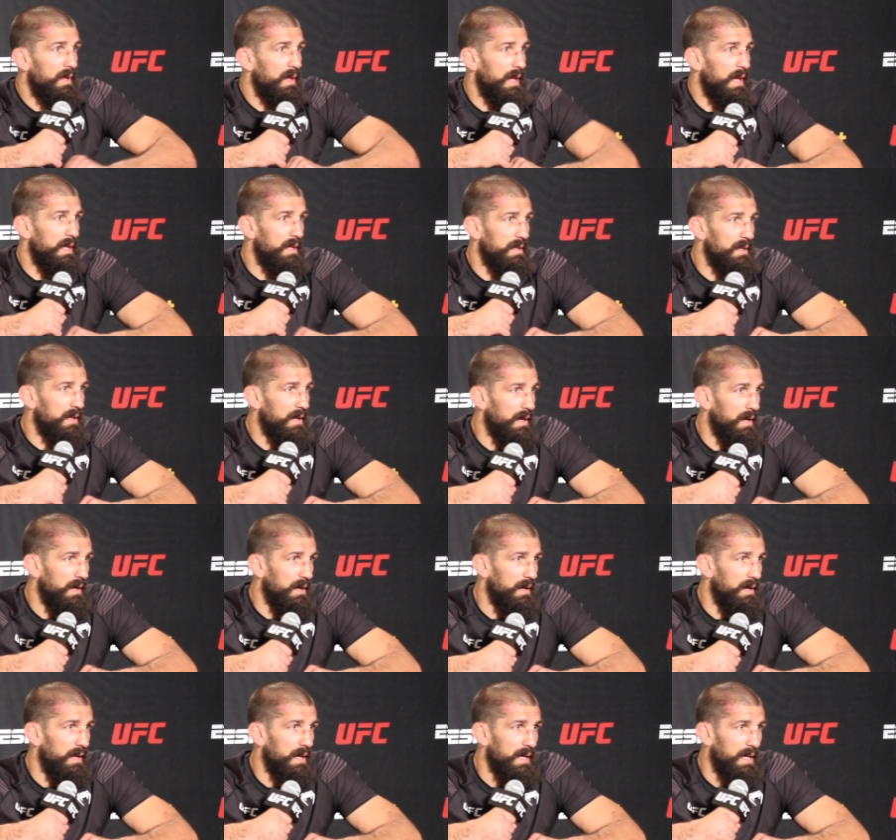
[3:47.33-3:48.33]
And
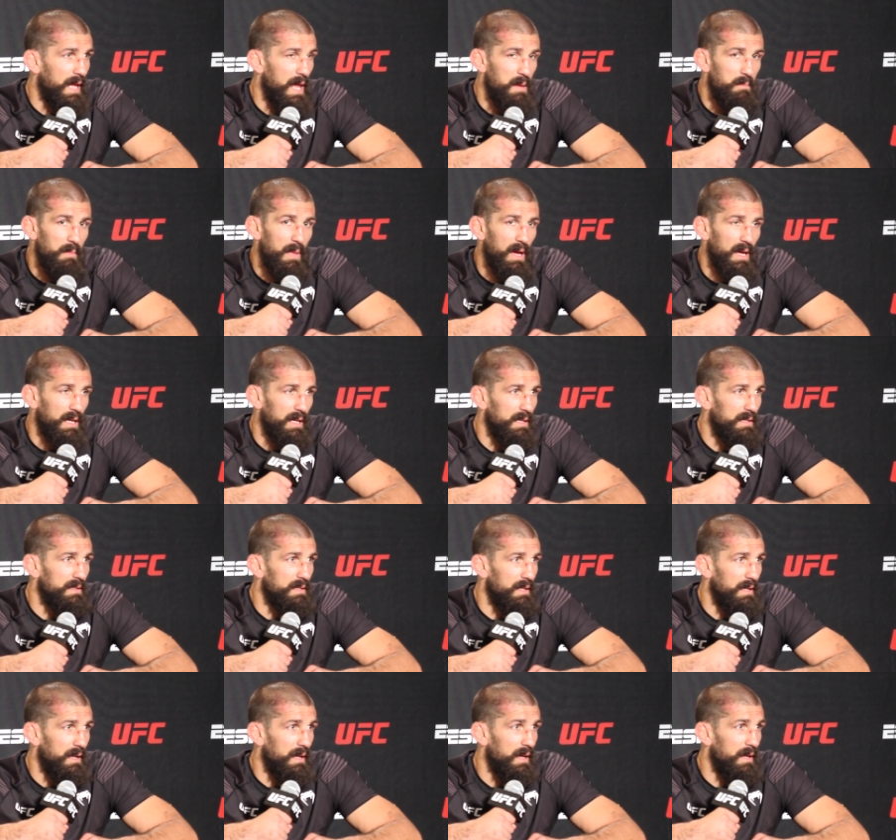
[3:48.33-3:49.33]
uh, it came back in
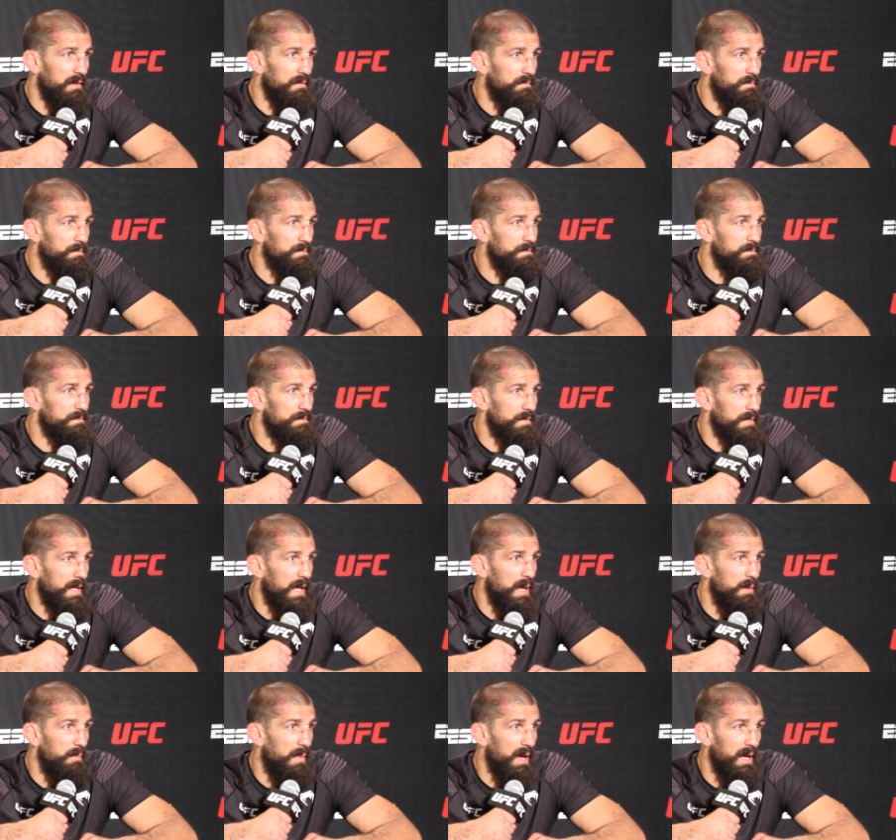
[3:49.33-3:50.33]
today,
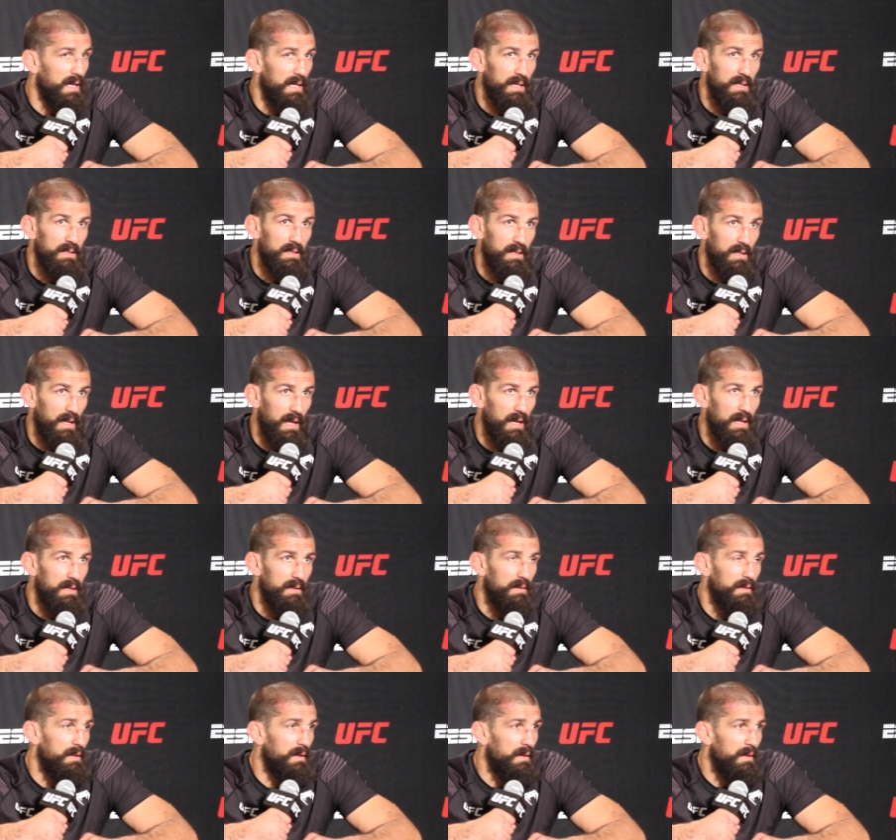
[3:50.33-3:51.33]
came back in tonight,
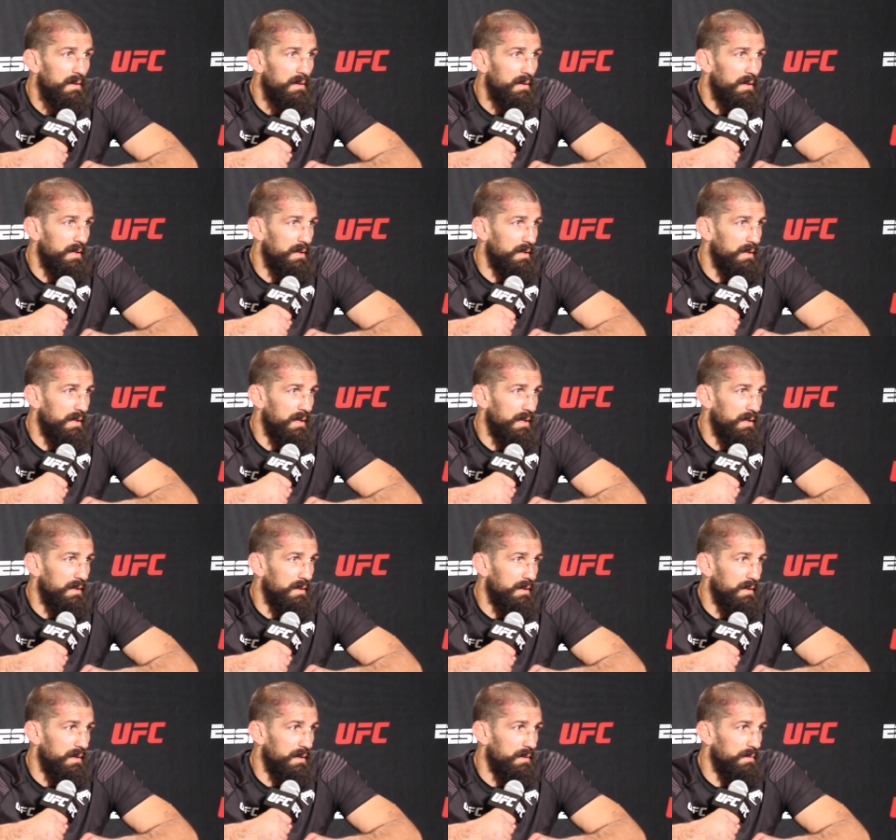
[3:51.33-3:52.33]
and,
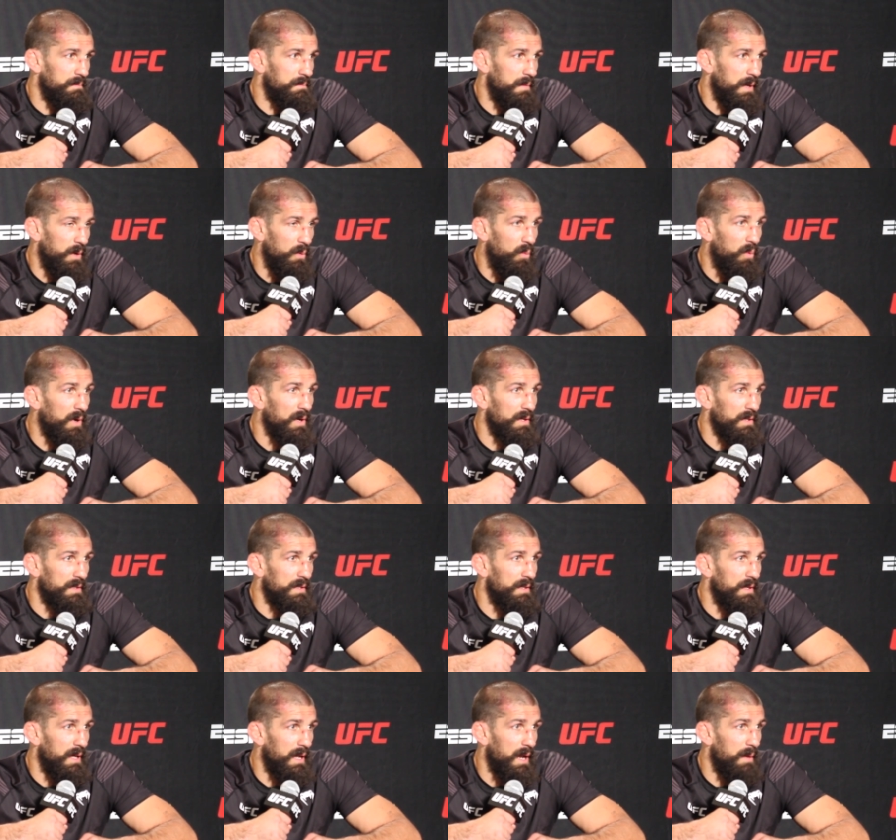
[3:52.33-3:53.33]
and uh, it
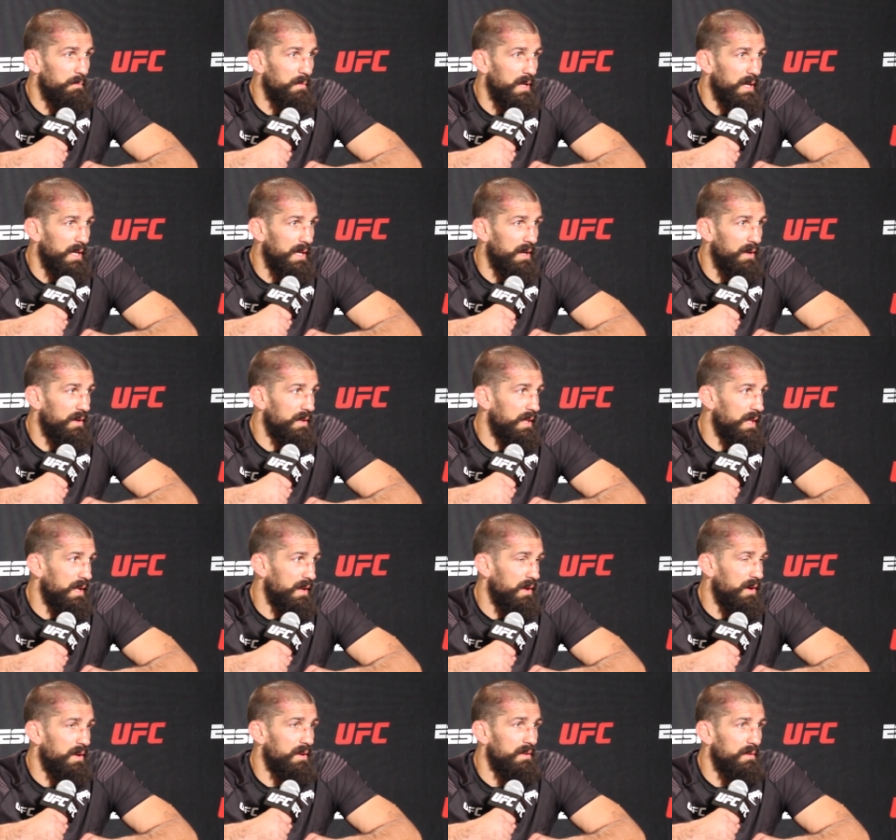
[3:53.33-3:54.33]
worked. And I'm going to carry that
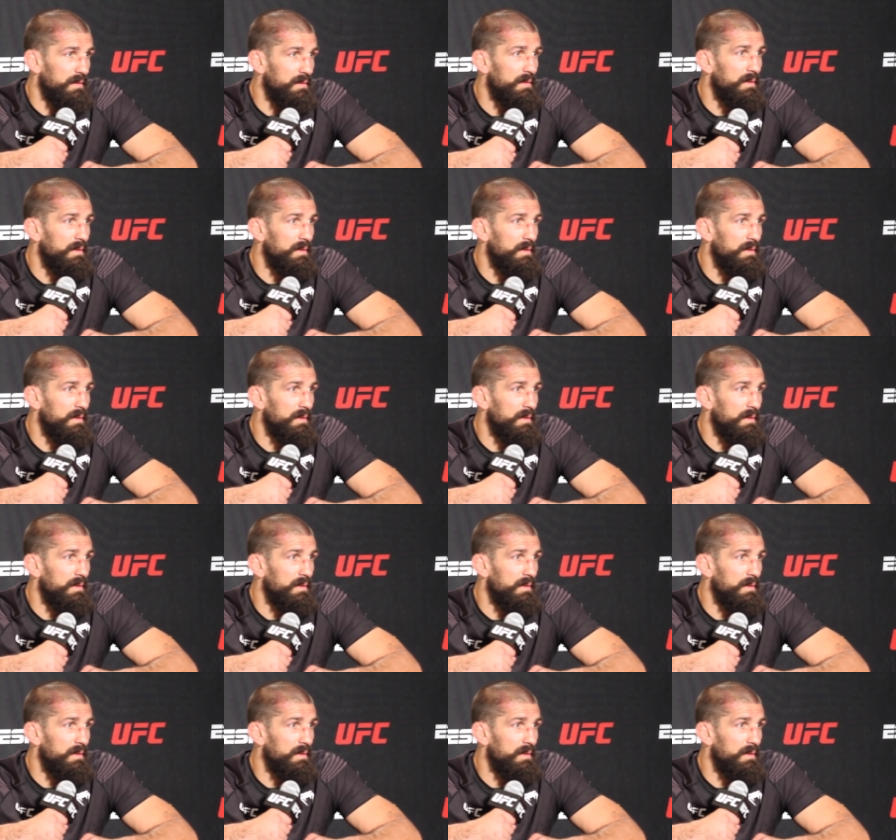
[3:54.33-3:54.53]
on